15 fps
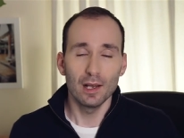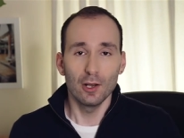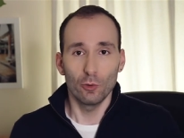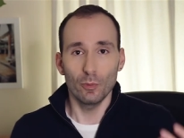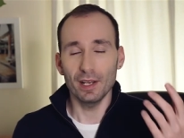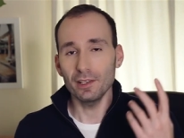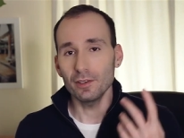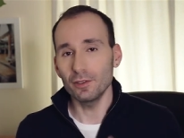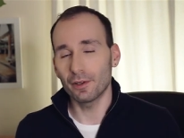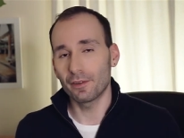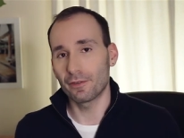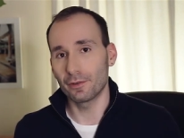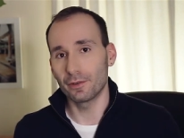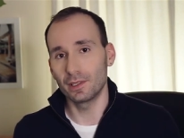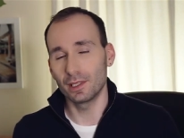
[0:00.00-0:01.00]
When you look
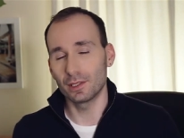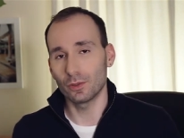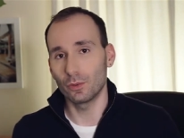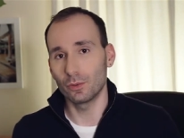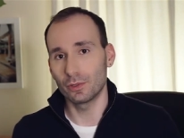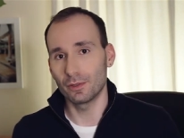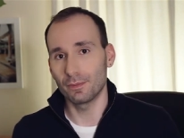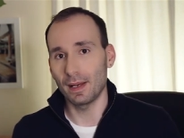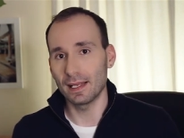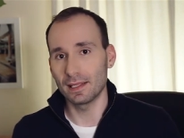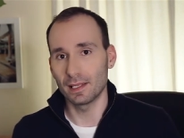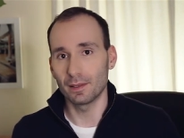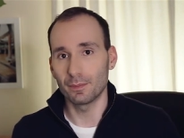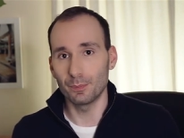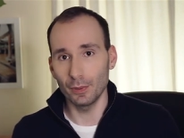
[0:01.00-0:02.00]
through these
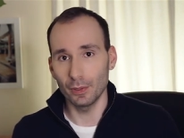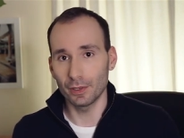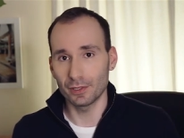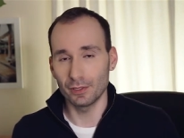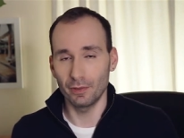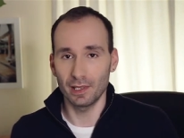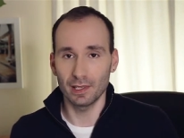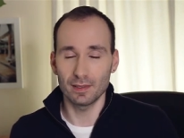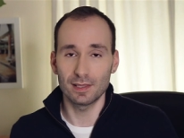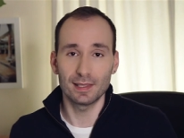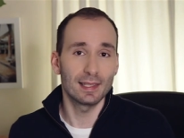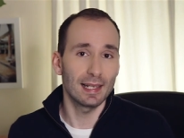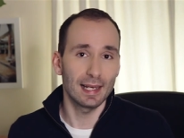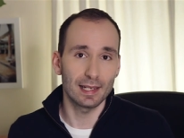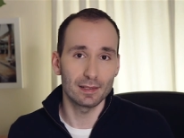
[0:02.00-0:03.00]
automatic books, you can
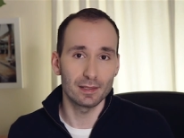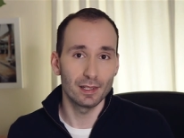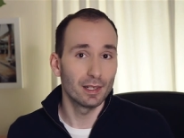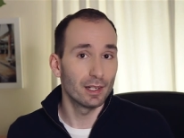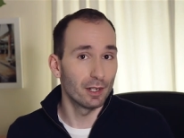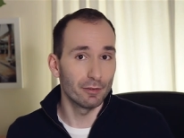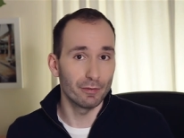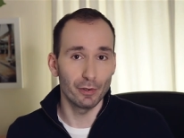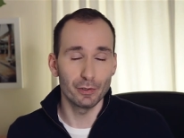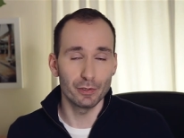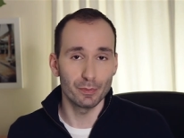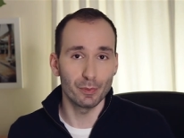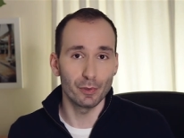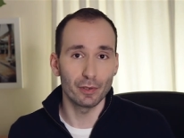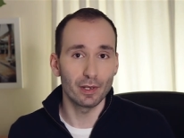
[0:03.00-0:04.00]
select a photo
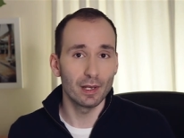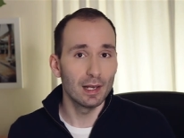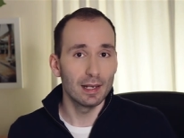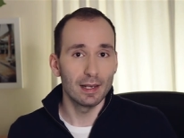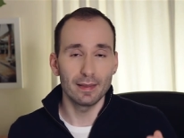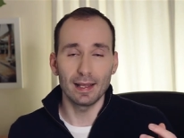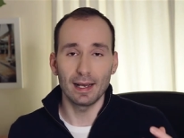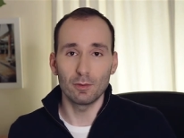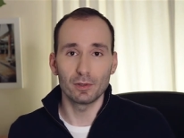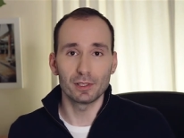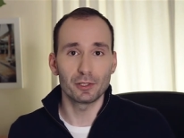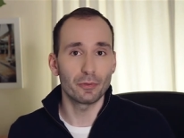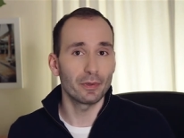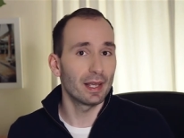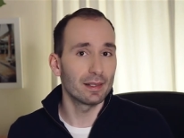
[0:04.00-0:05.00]
book that was
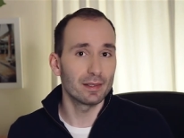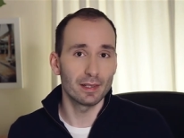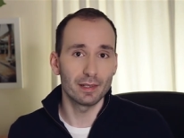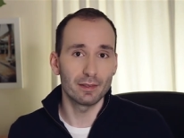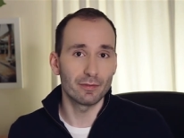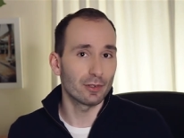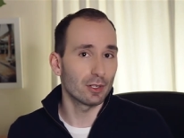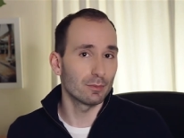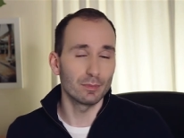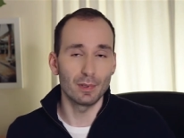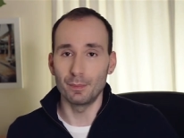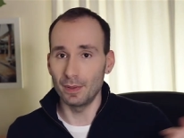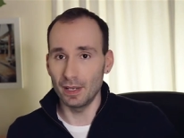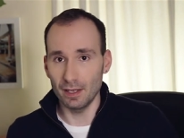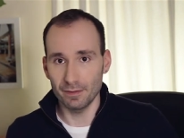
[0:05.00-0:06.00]
created from a
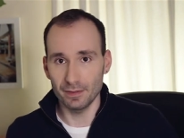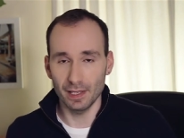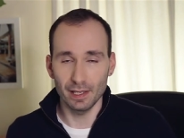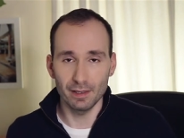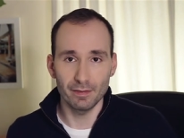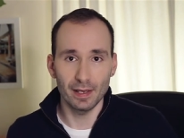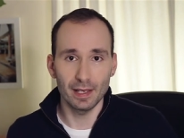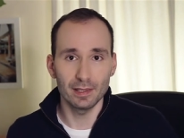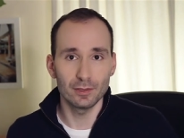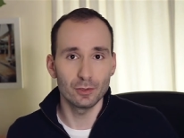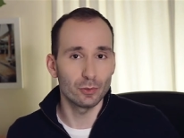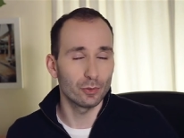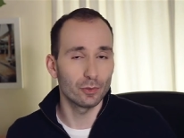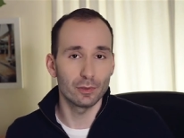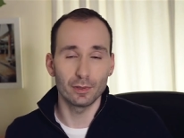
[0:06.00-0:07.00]
birthday event
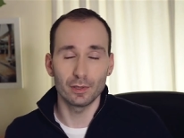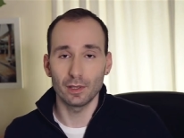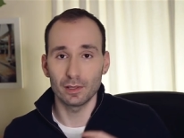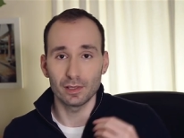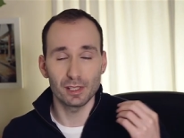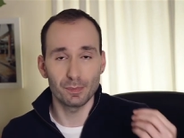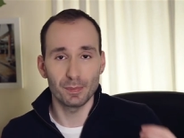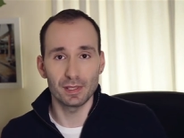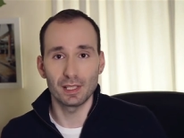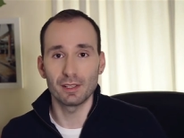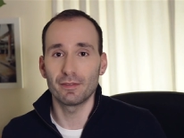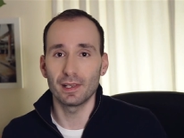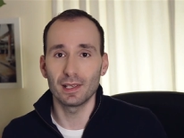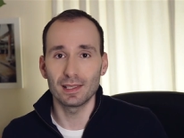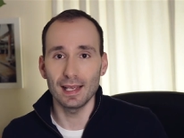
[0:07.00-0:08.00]
or on a
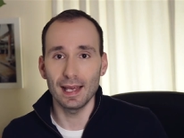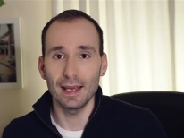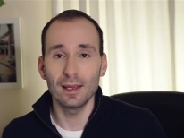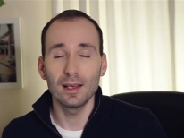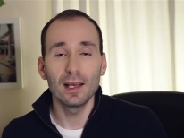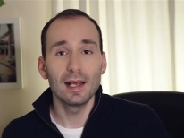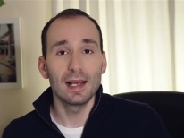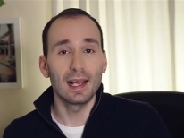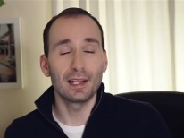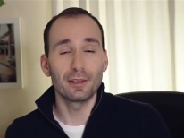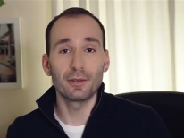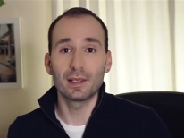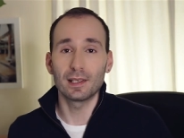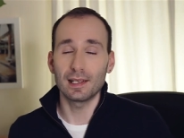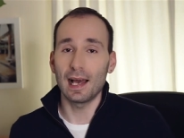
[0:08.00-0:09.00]
specific day, and you
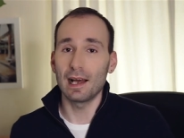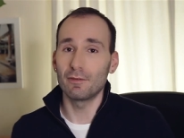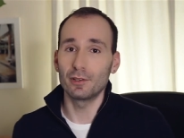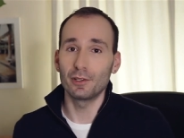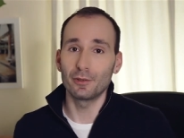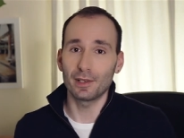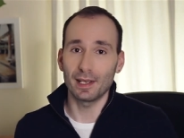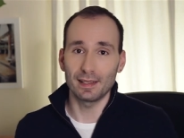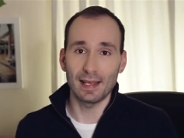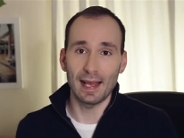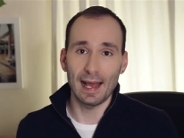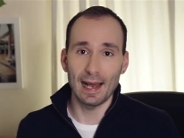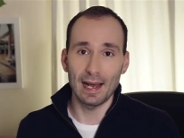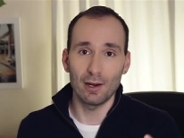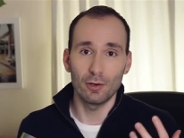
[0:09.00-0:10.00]
can have a look at
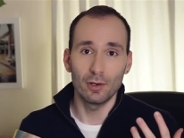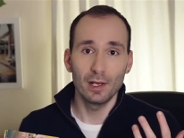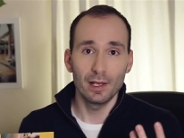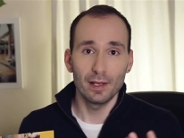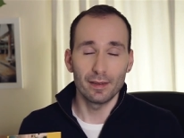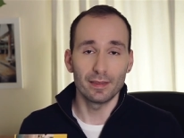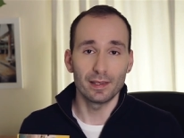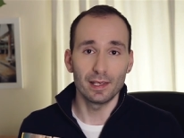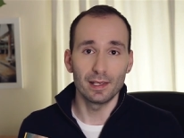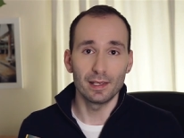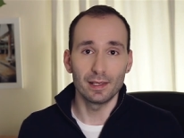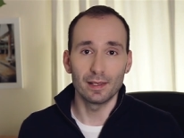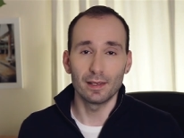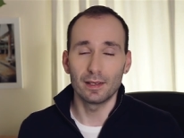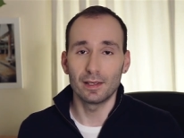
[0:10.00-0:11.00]
how
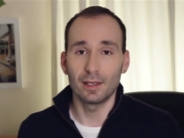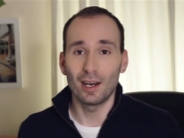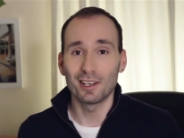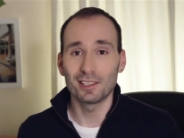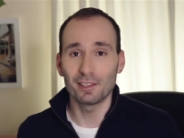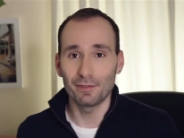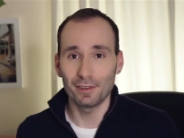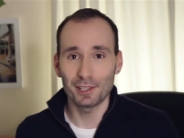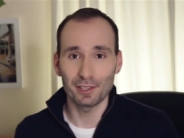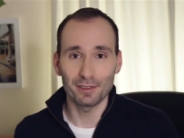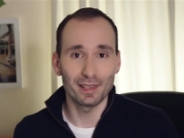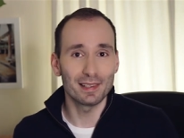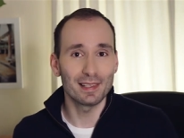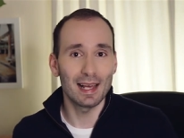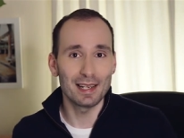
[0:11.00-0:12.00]
the artificial
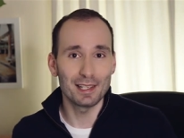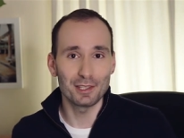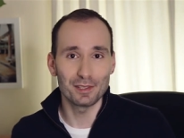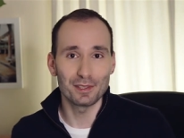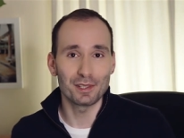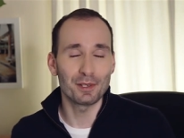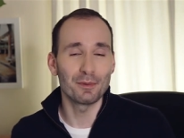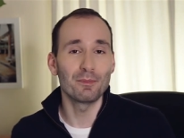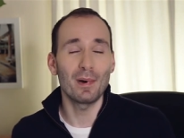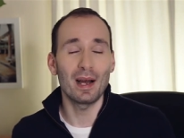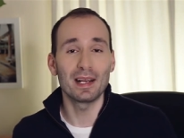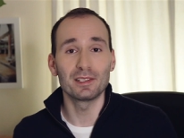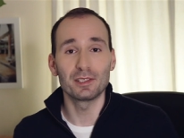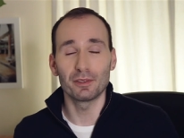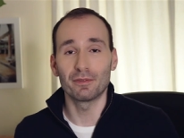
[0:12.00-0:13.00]
intelligence
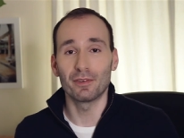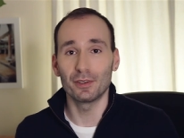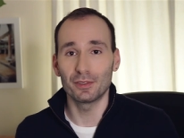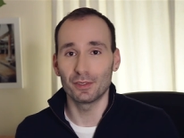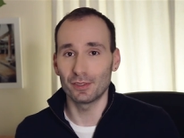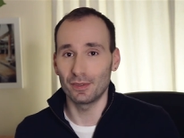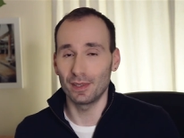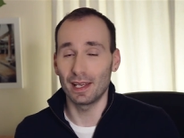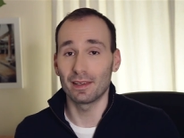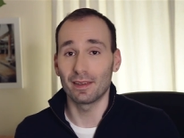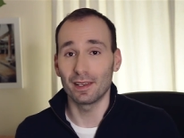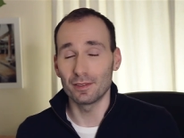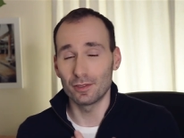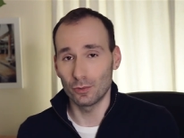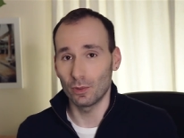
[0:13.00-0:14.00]
combines your photos together
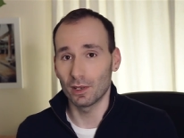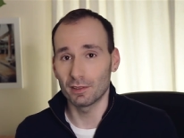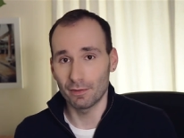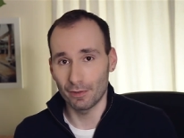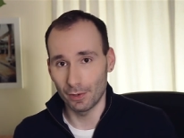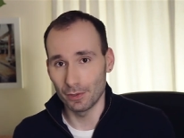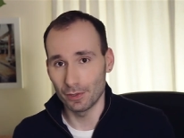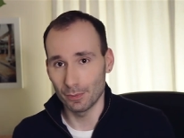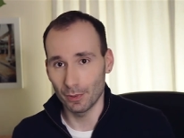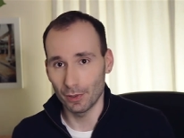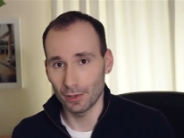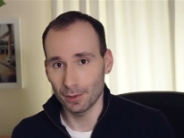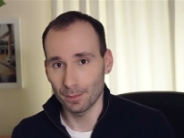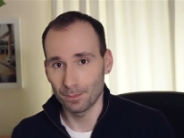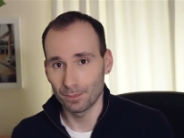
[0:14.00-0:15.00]
into one photo book.